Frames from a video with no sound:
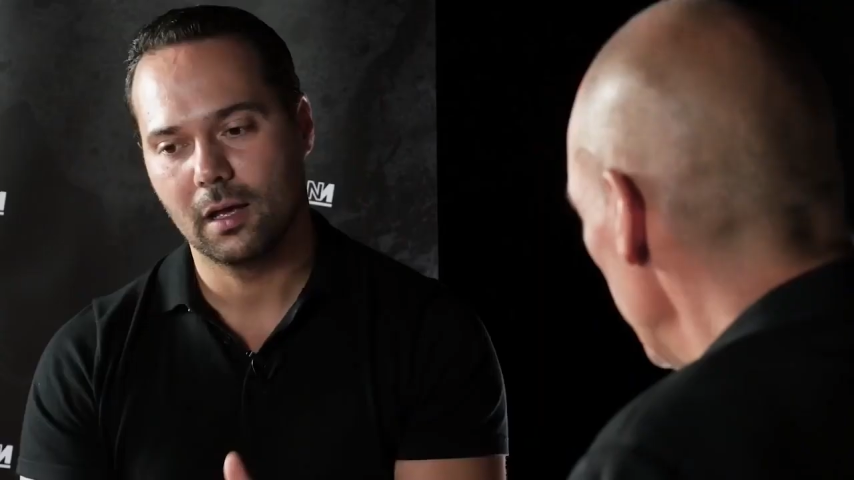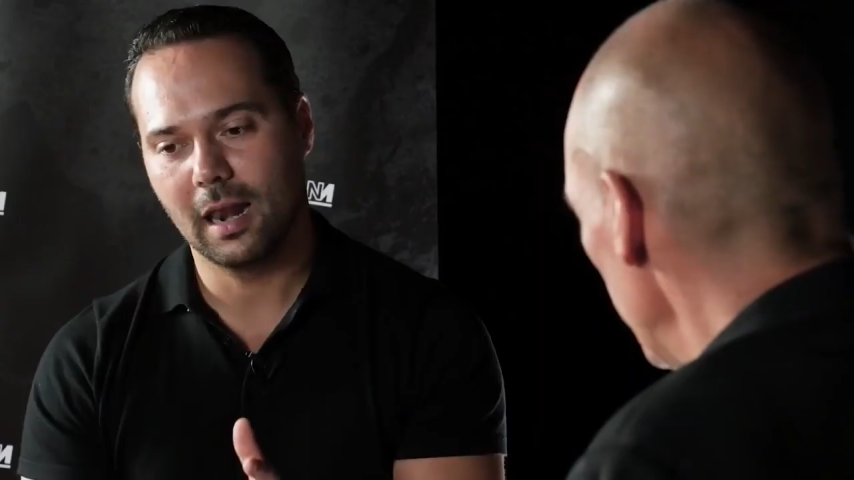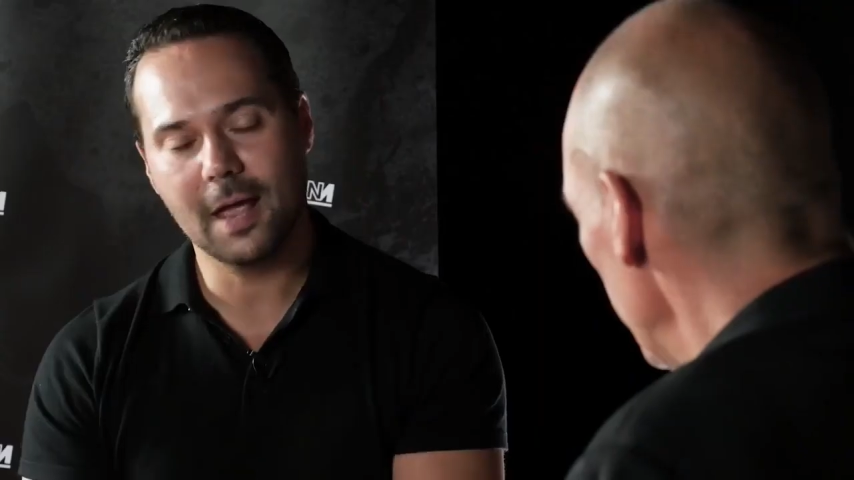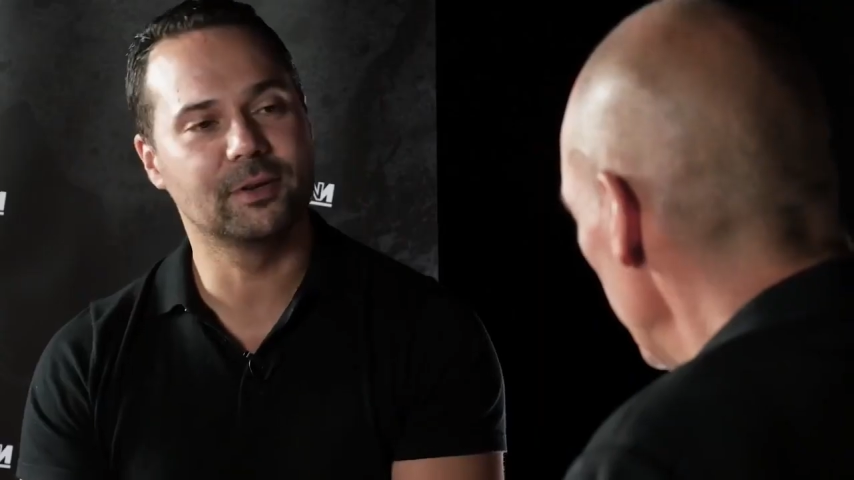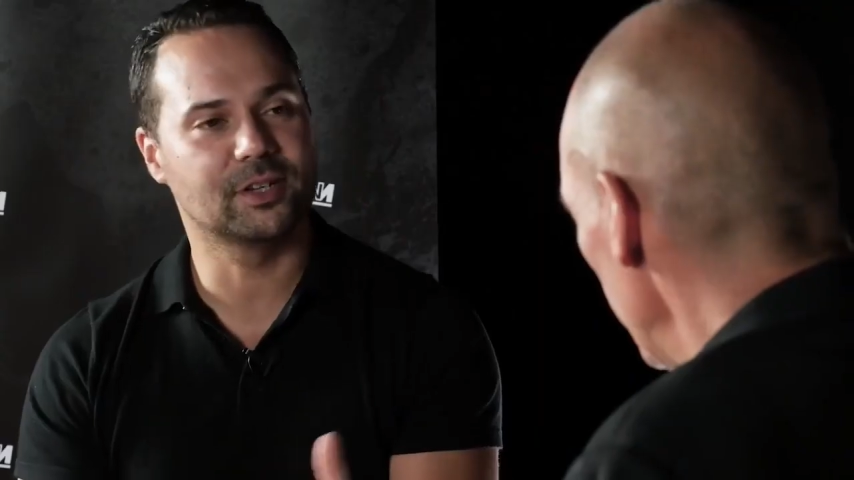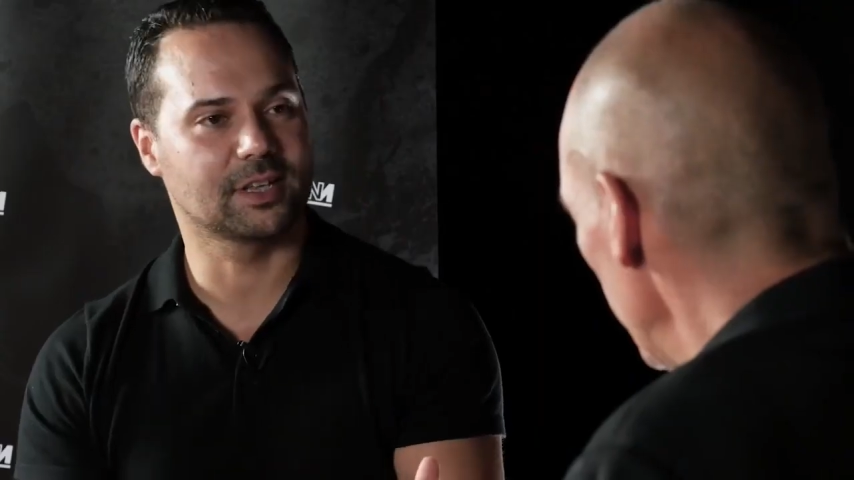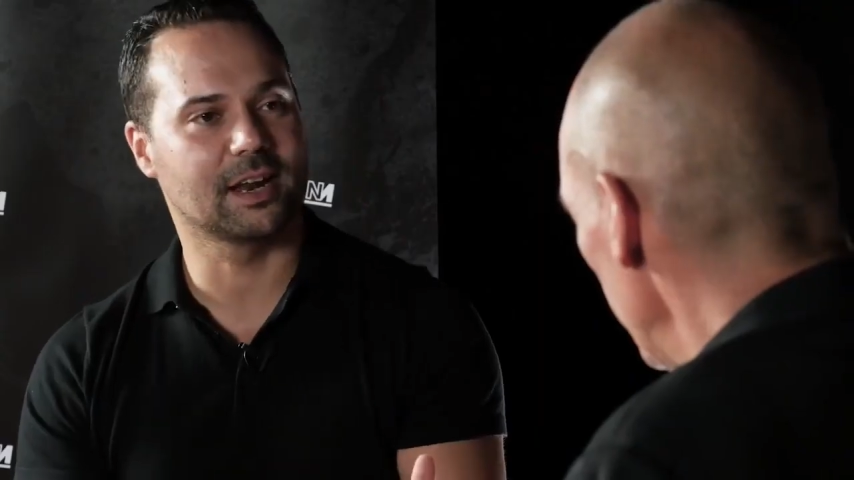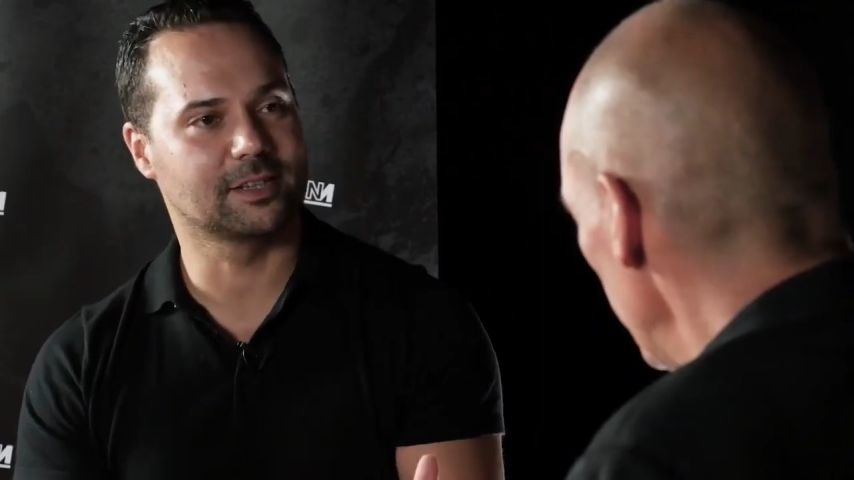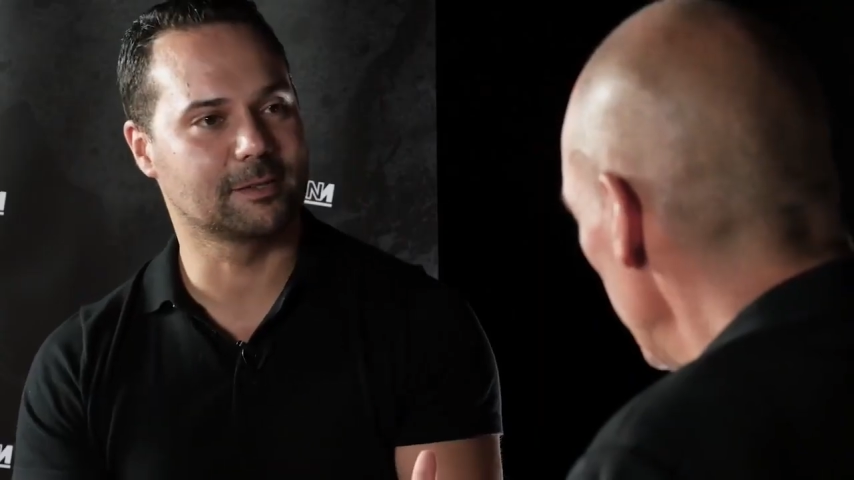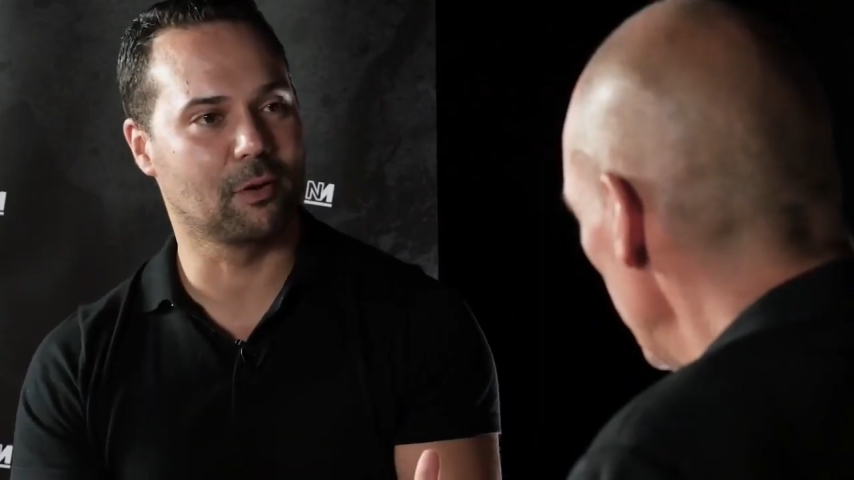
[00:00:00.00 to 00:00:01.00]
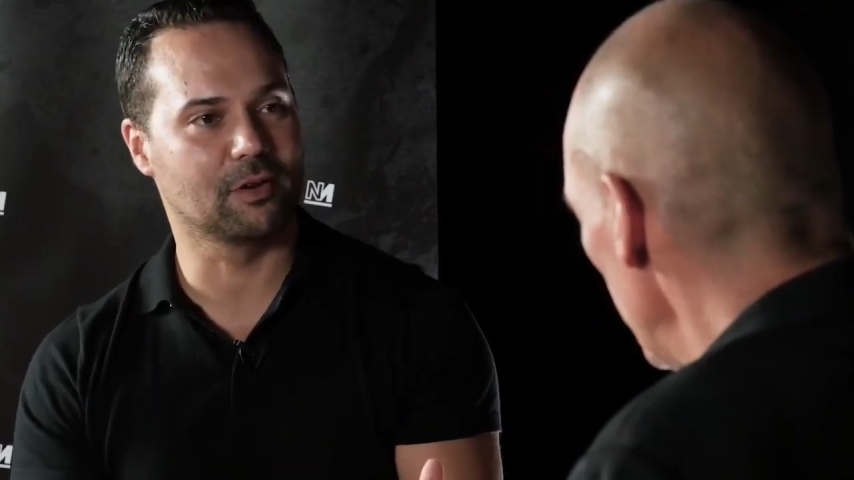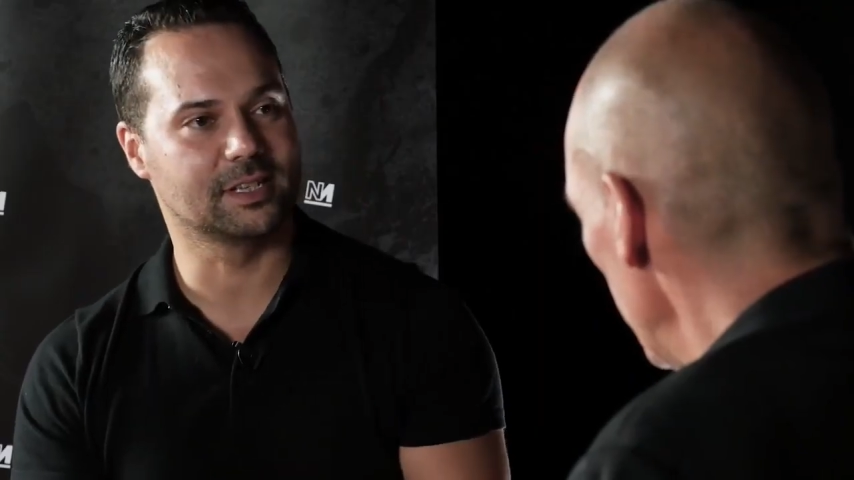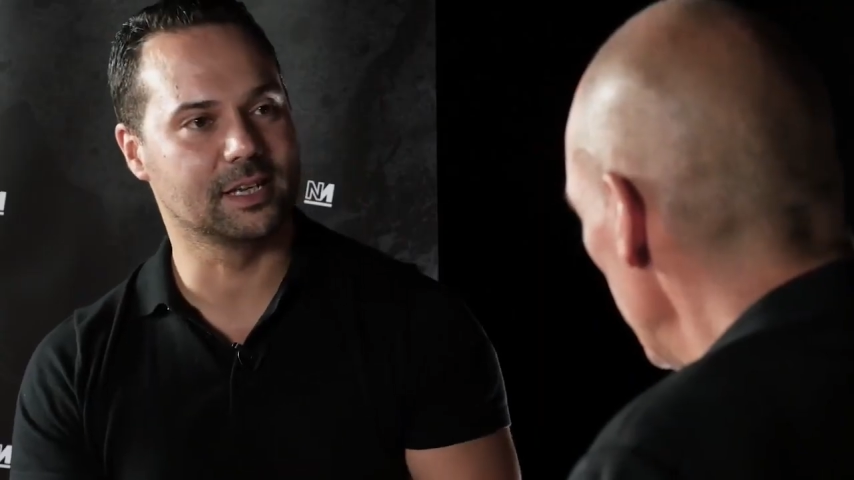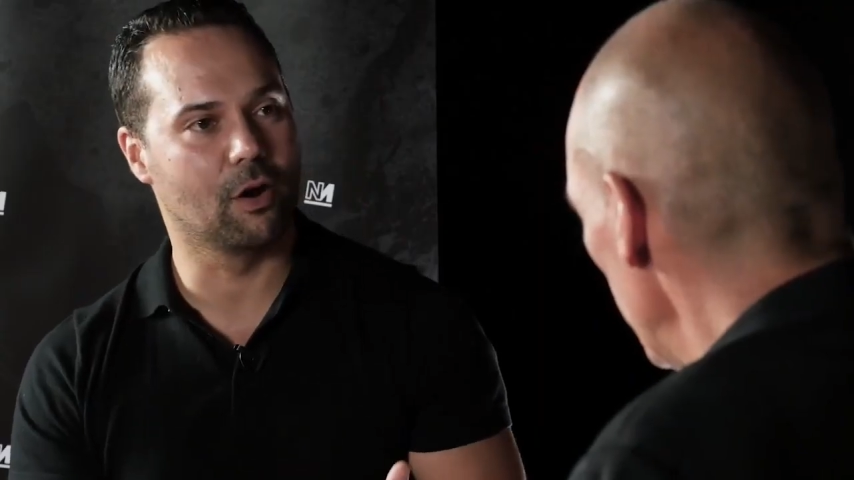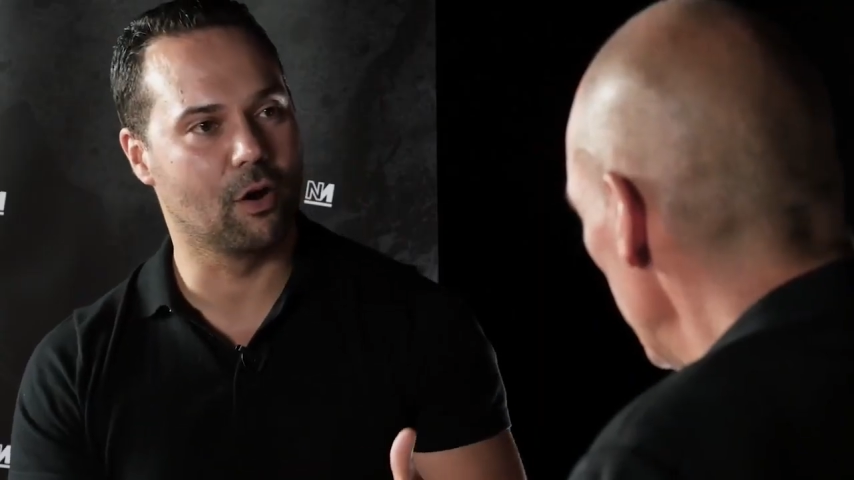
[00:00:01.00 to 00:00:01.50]
Labour's just announced this
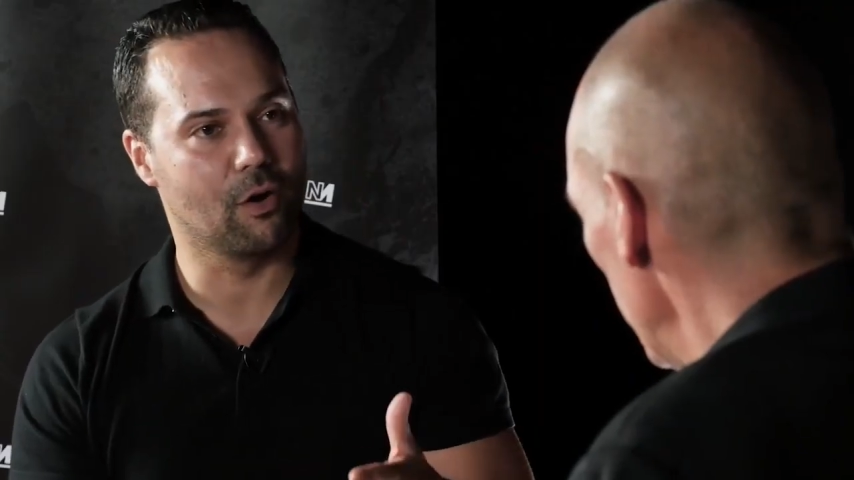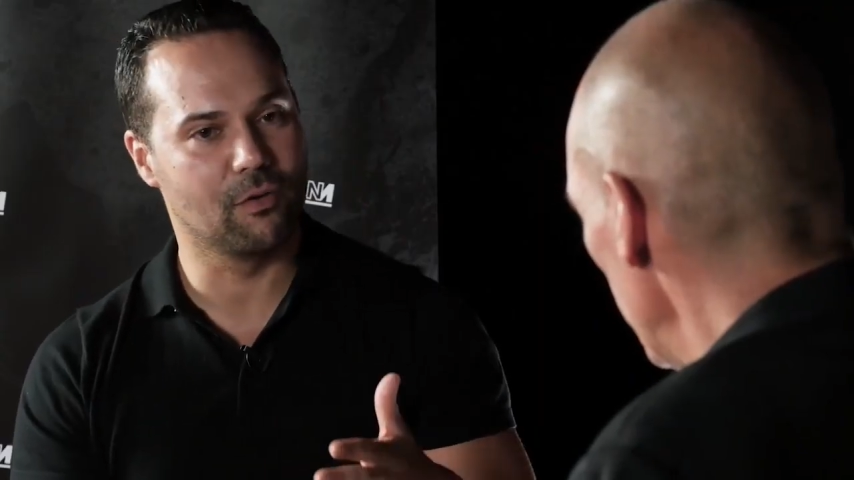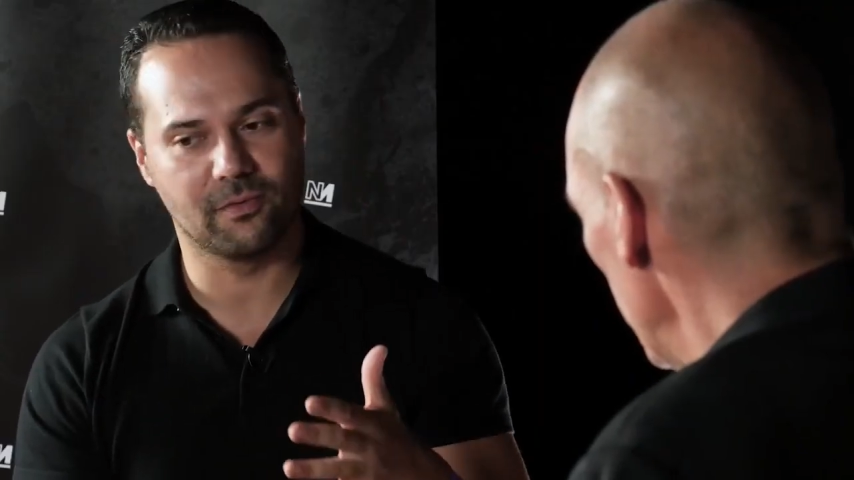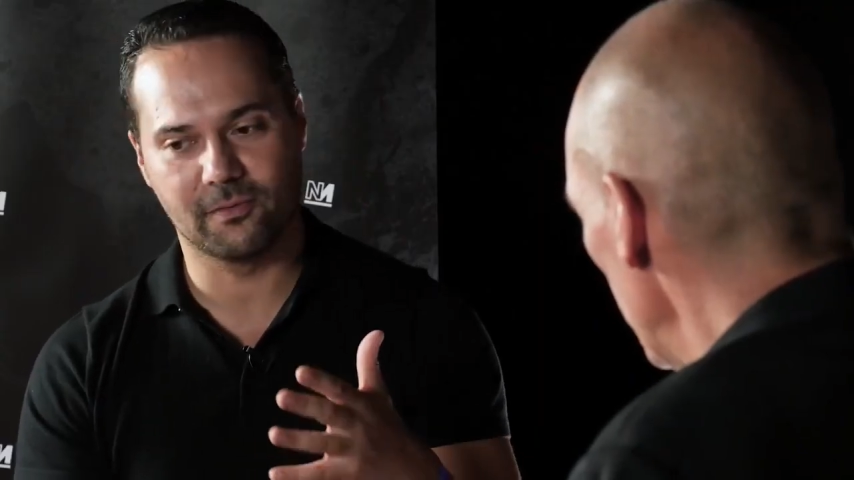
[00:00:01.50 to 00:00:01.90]
policy of